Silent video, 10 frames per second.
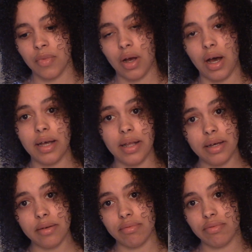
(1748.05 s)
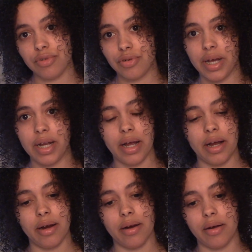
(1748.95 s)
I like straight
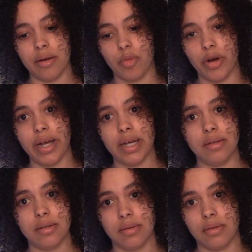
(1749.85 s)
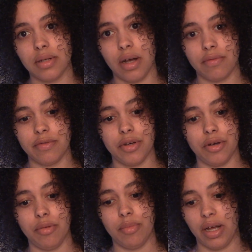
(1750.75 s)
hair and braids and stuff
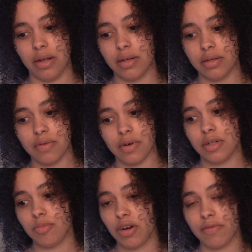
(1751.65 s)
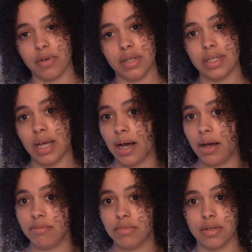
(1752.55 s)
too, but as far as preference,
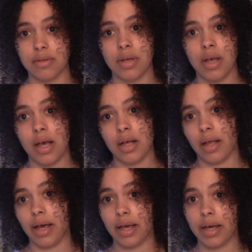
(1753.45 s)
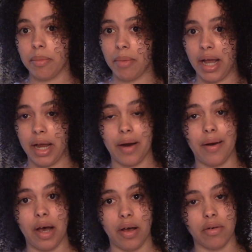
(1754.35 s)
I just like my hair
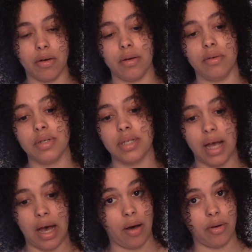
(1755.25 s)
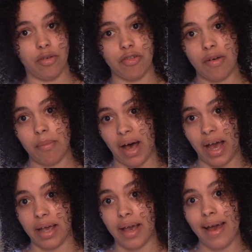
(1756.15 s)
how it grows out of
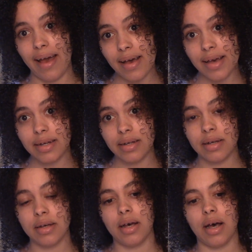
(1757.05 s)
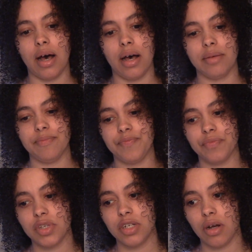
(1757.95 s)
my head.
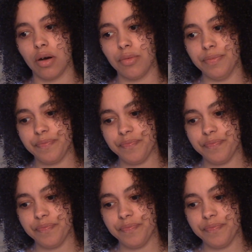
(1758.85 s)
So